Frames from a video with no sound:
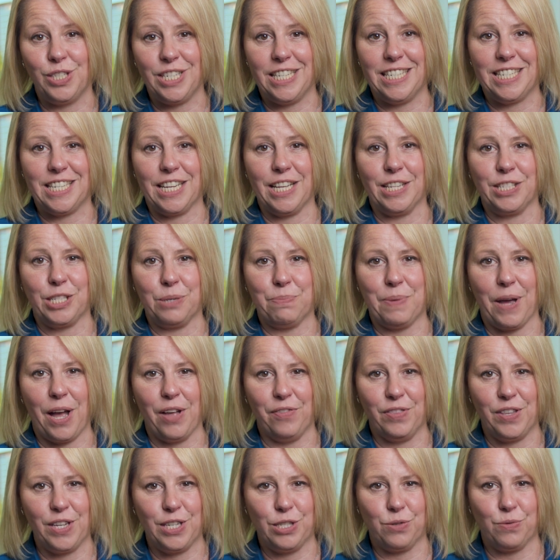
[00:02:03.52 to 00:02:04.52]
details
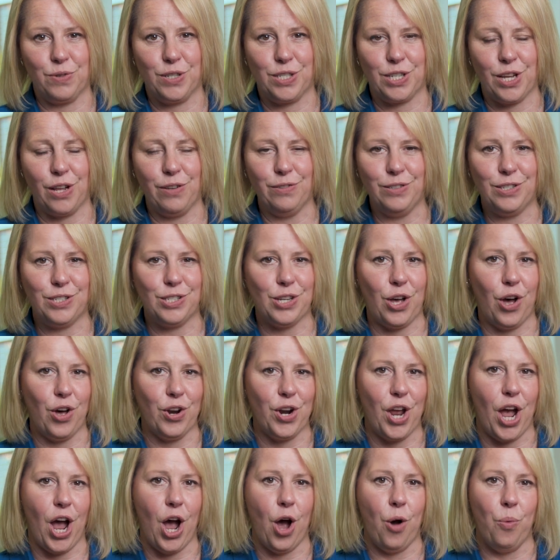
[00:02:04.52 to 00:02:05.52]
about these results
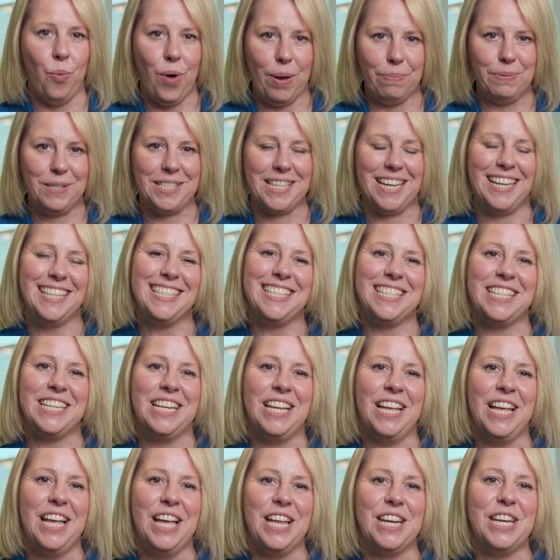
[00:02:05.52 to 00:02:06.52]
on our website.
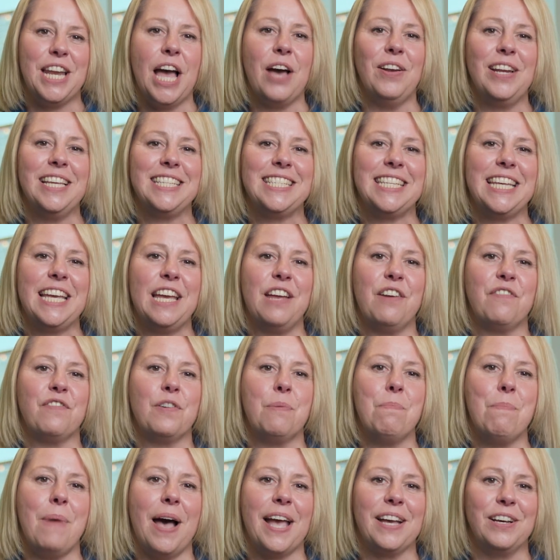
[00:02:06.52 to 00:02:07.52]
Now let's hear
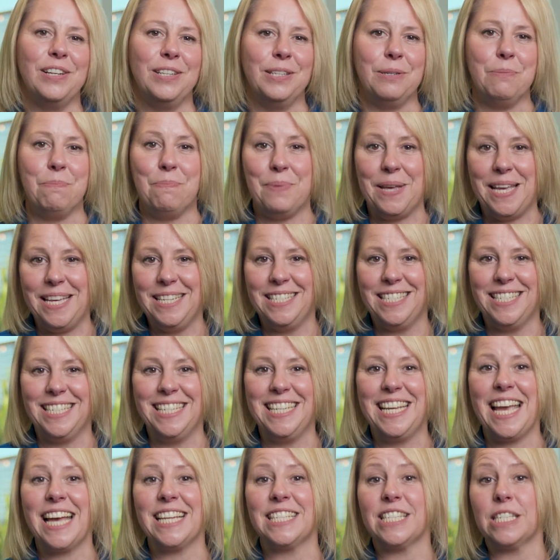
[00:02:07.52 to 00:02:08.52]
from Michael and Pete
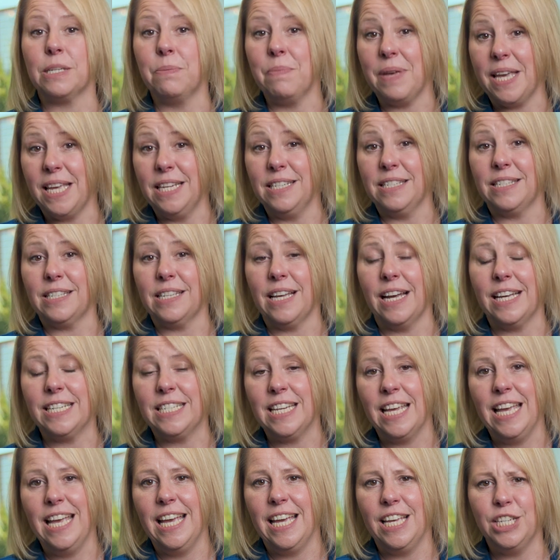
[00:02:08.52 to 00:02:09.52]
and get some insight
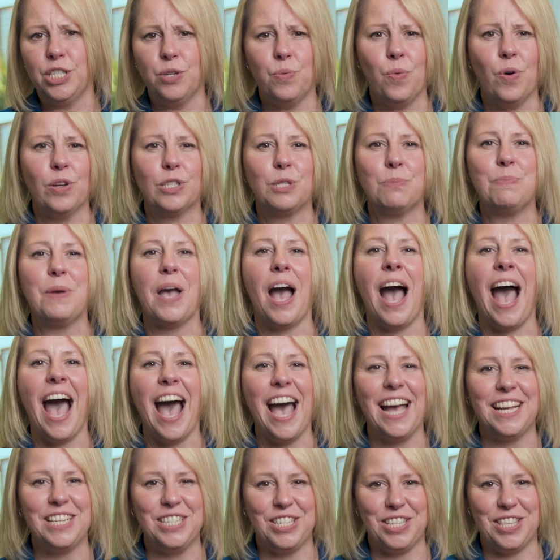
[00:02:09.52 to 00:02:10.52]
into what's
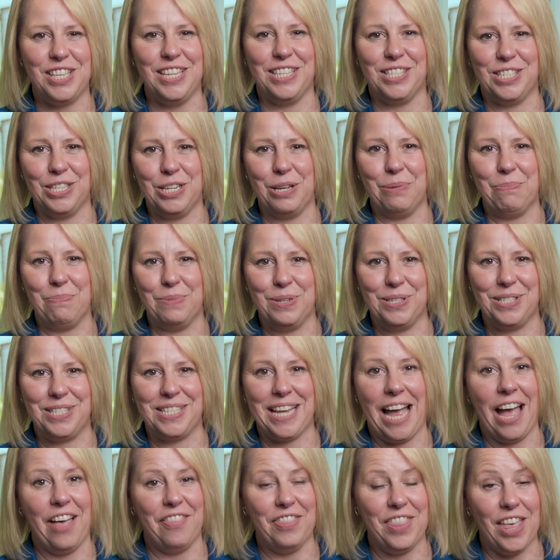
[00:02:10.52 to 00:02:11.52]
behind these numbers
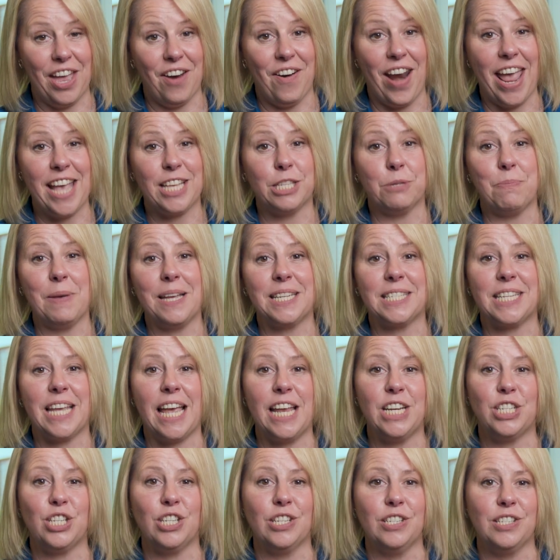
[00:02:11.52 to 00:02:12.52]
and their
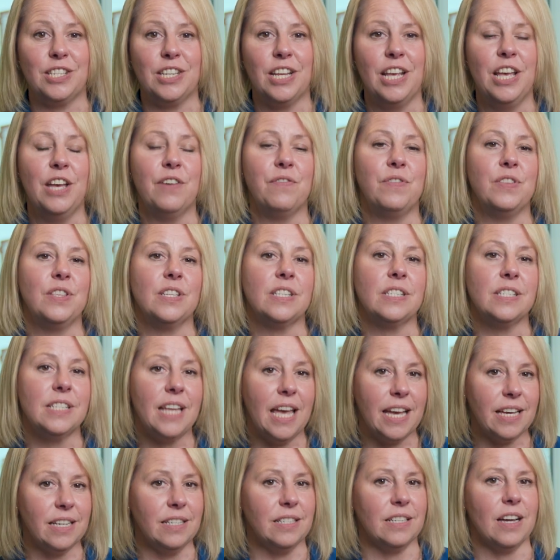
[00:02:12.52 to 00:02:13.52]
expectations for the
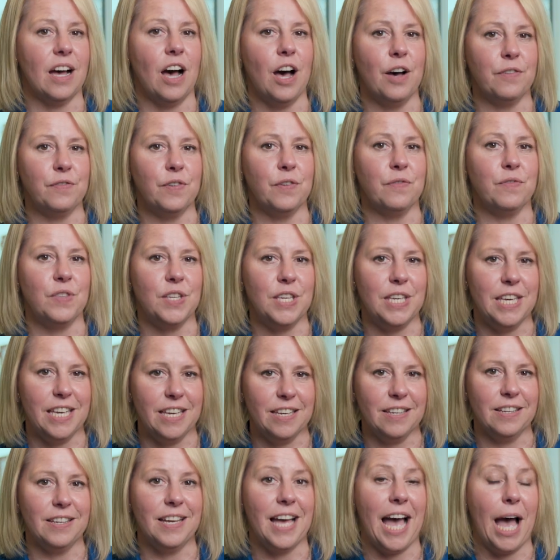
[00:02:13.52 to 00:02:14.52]
second half of the
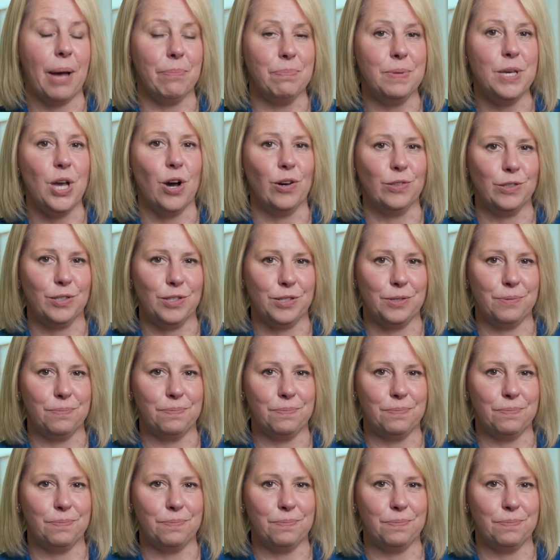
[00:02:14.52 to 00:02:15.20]
year and beyond.